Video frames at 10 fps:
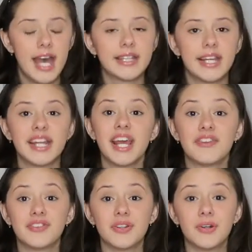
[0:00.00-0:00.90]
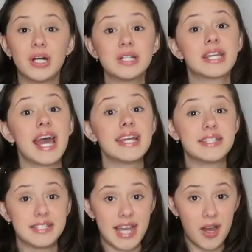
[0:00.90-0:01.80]
And then if you
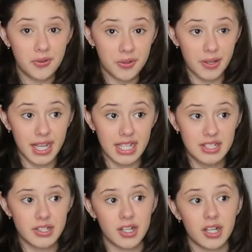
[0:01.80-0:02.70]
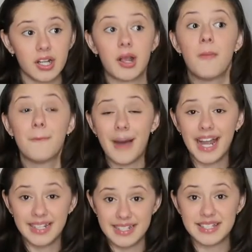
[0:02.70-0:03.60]
get downgrades or
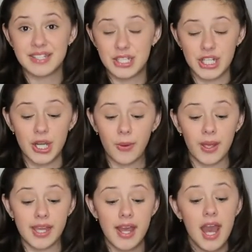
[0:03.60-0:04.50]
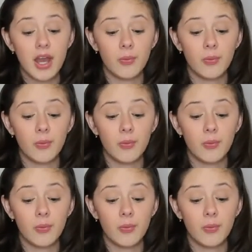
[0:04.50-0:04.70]
minus GOE,